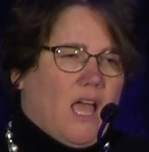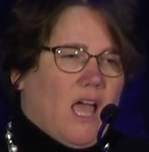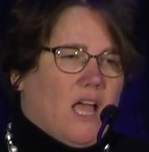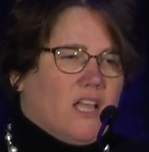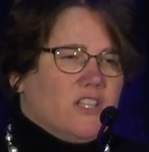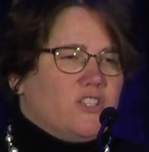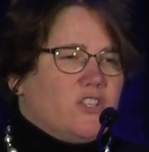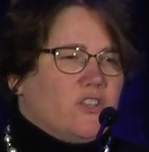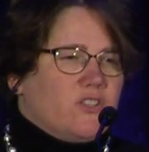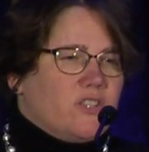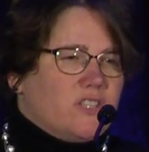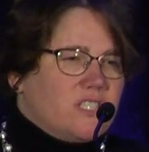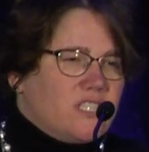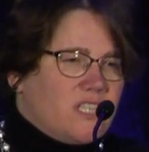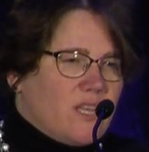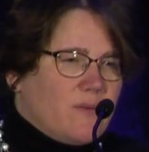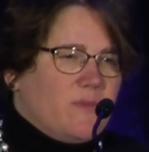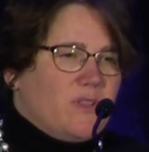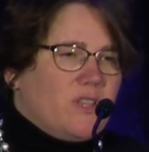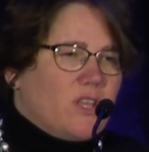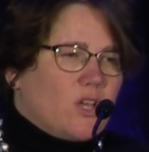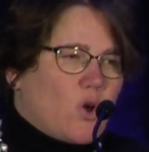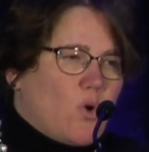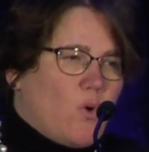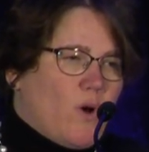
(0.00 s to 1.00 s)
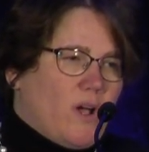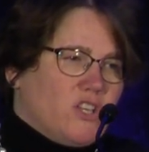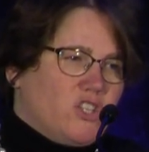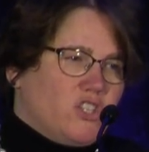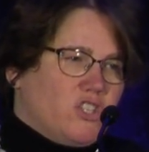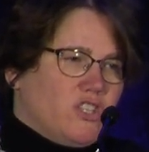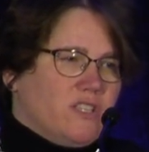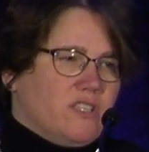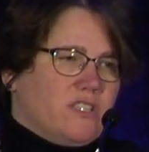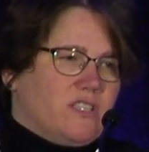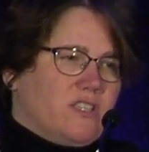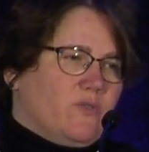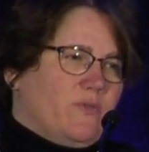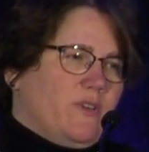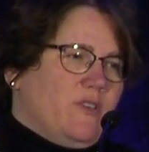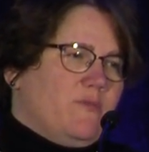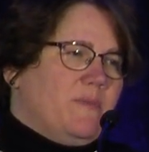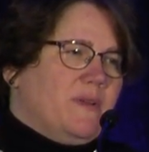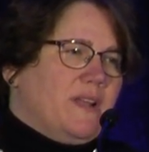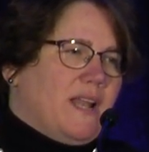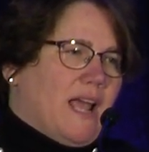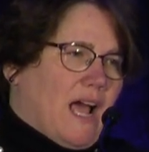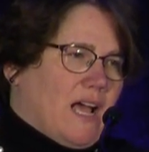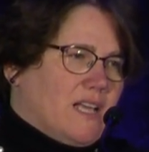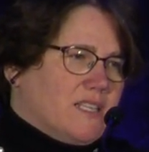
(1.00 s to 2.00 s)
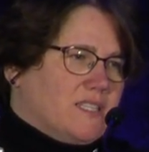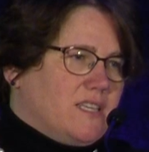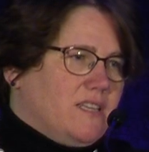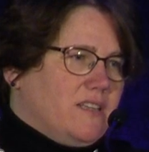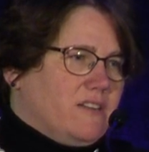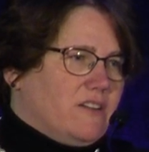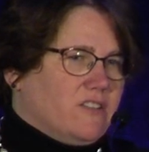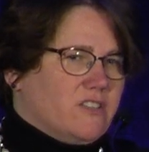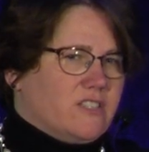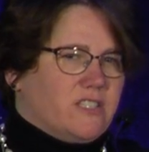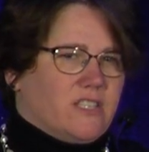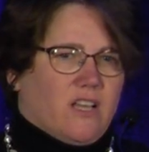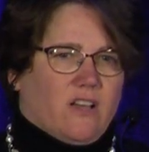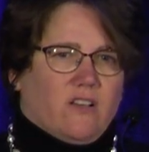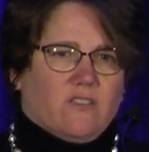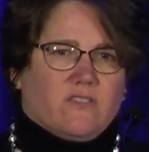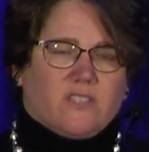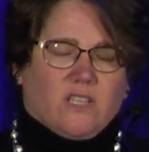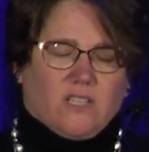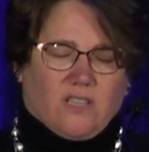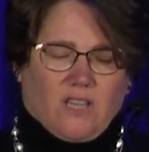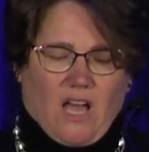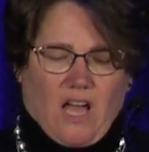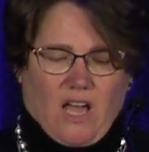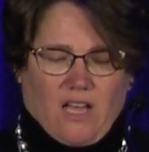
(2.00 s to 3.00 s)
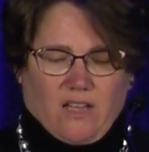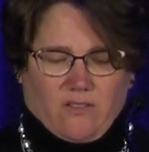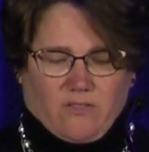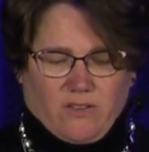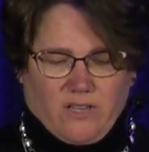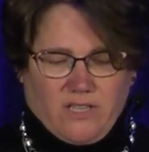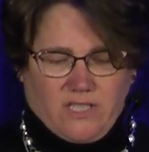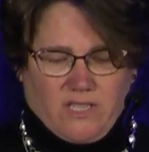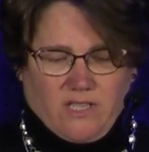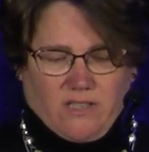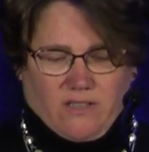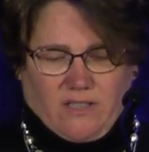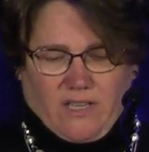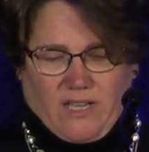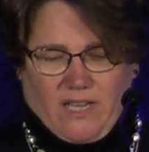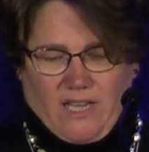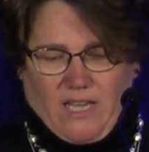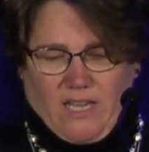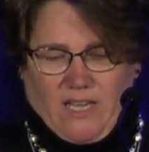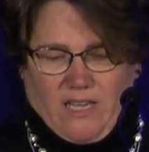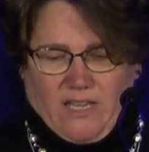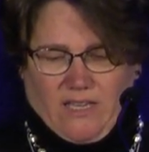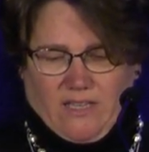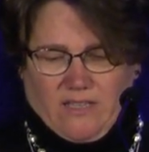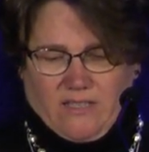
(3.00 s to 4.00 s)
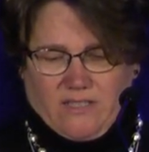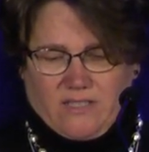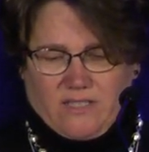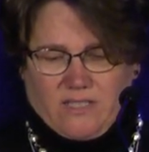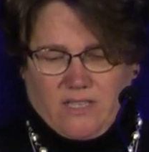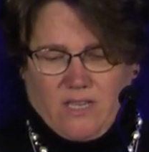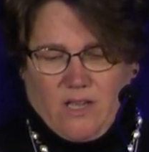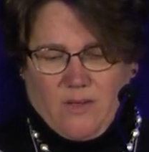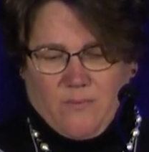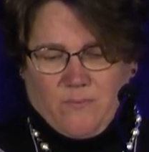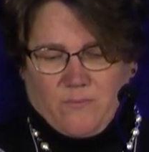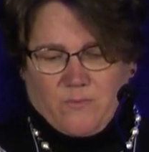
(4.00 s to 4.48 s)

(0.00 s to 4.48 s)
And so that some of the questions that we've been asking ourselves a lot recently is,